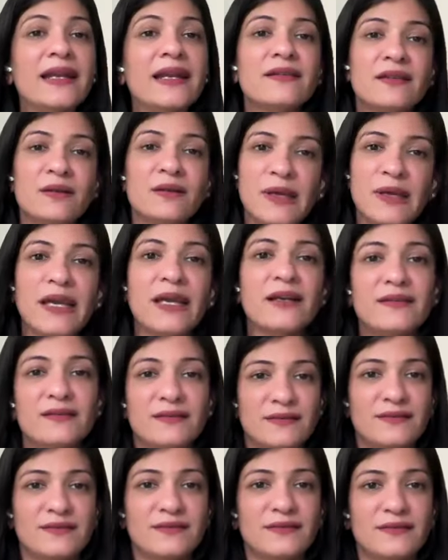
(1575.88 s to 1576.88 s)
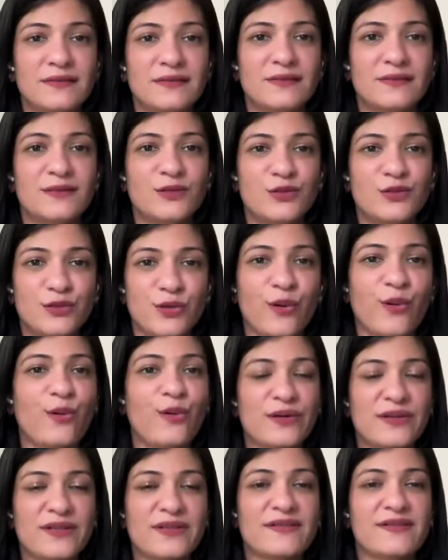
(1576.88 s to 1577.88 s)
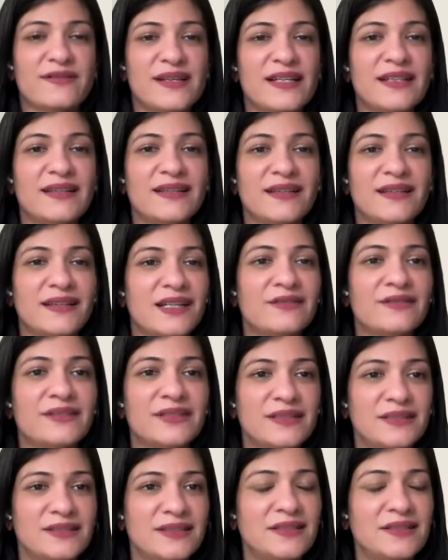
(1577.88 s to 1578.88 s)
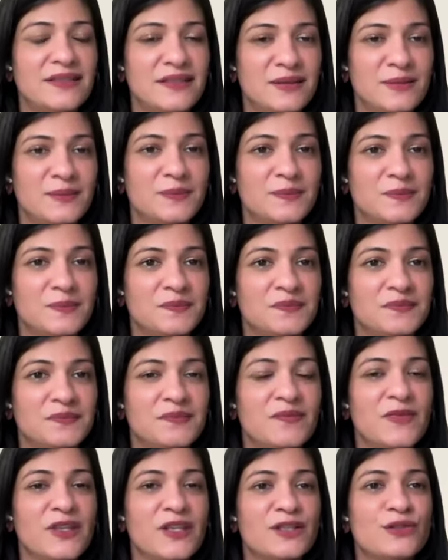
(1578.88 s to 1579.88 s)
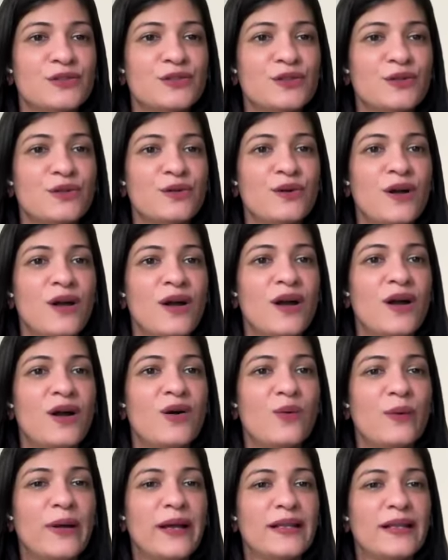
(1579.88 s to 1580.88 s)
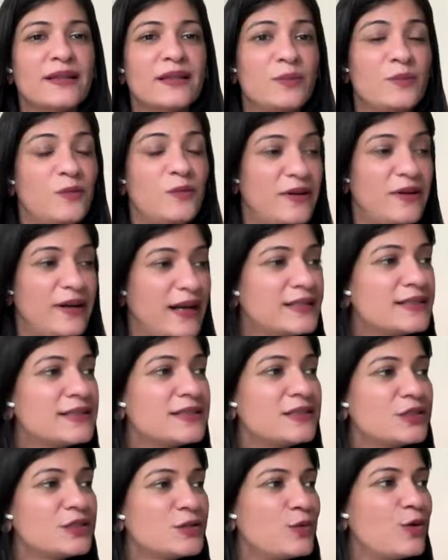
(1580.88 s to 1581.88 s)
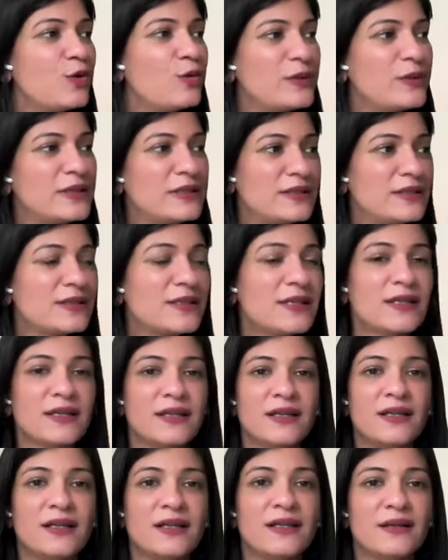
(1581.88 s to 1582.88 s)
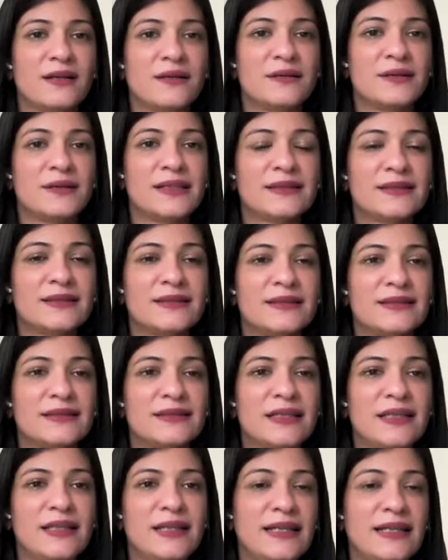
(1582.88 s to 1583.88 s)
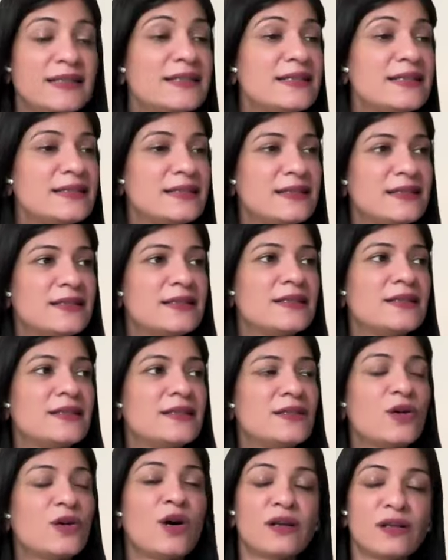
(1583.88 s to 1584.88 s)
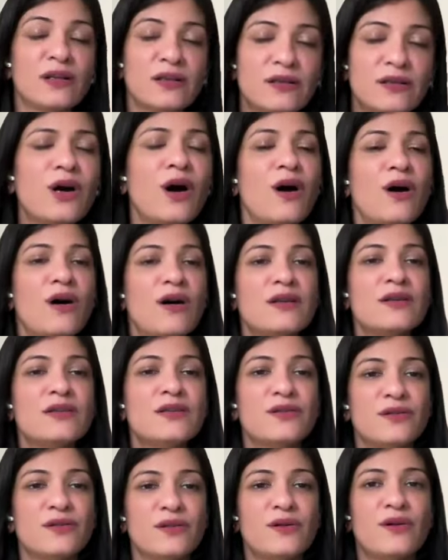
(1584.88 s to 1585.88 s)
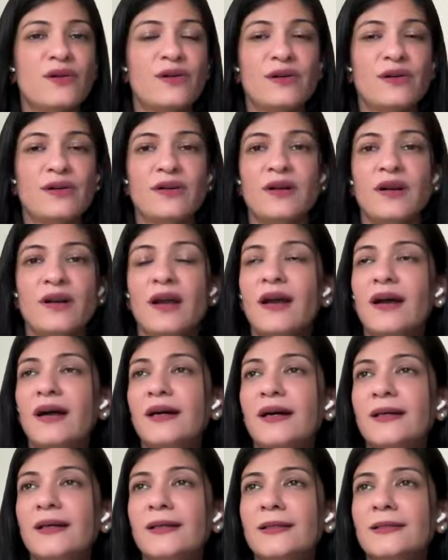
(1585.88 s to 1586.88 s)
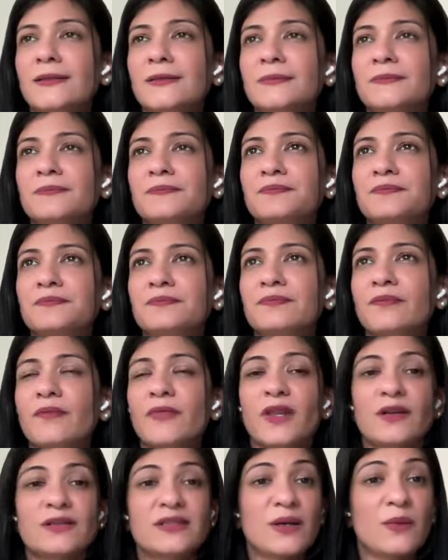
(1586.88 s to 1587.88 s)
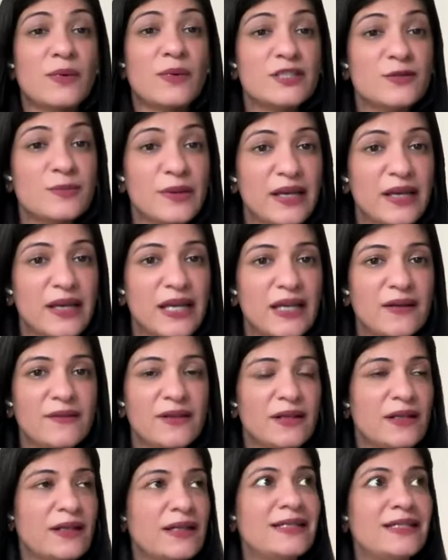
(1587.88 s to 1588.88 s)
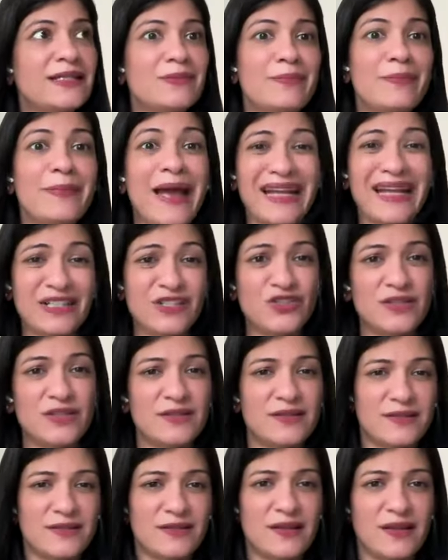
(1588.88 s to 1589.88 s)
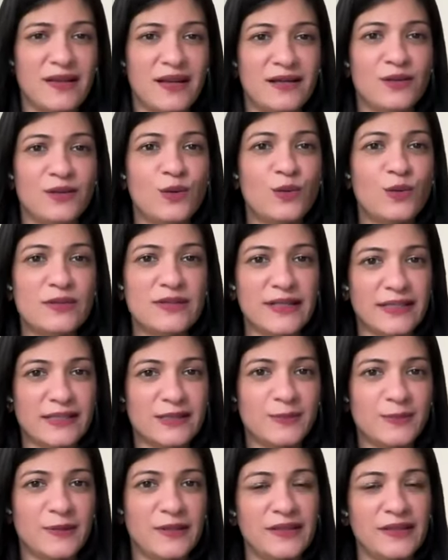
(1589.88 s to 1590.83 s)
can remain stored in the nervous system. So, when the present moment, say, incident or thought or someone's behavior, it matches an old